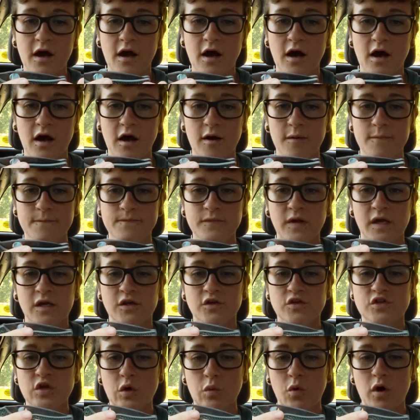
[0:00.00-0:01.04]
Um,
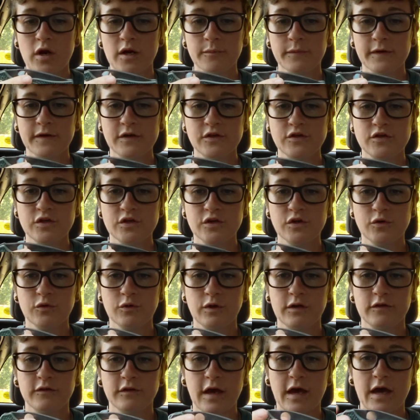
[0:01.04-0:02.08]
so what I'm going to do
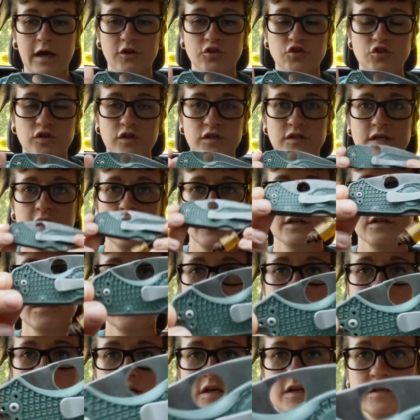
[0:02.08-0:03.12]
is actually
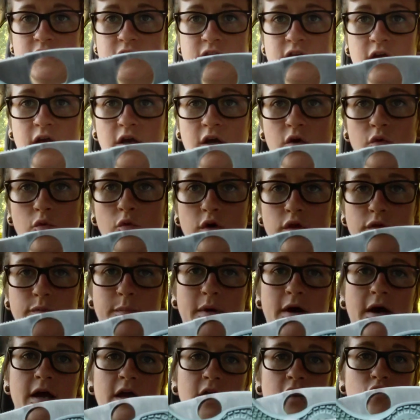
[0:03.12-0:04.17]
test this with
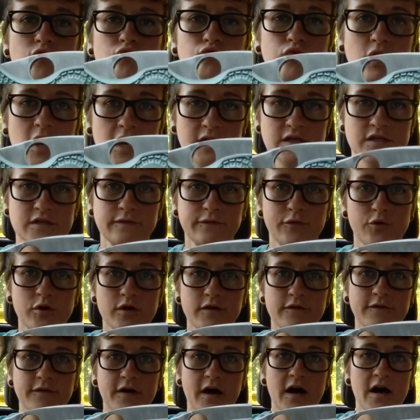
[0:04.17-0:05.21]
my Rex
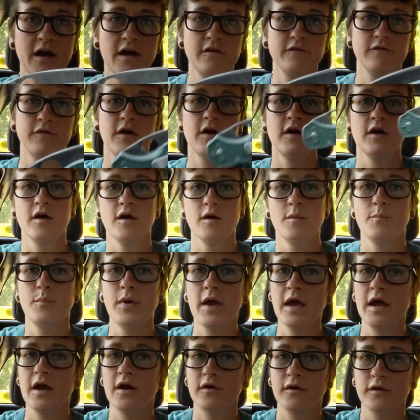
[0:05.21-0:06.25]
45
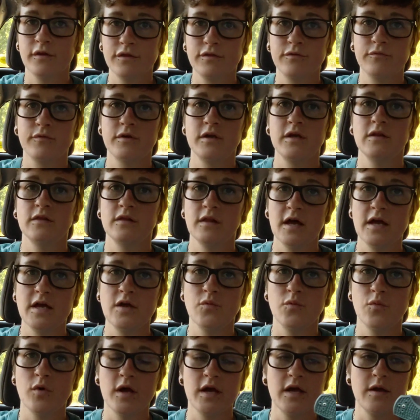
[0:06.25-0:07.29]
Para 3
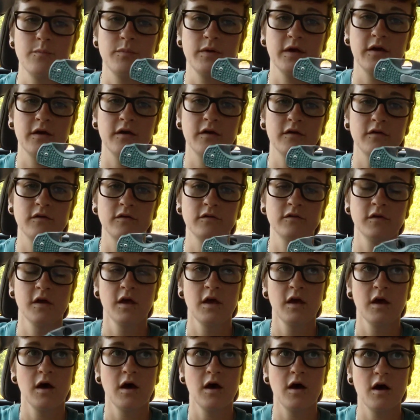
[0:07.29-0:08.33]
lightweight because
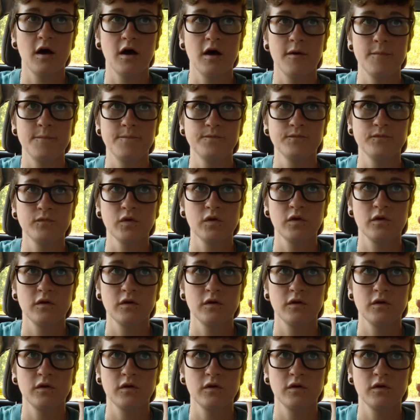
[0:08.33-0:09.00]
um,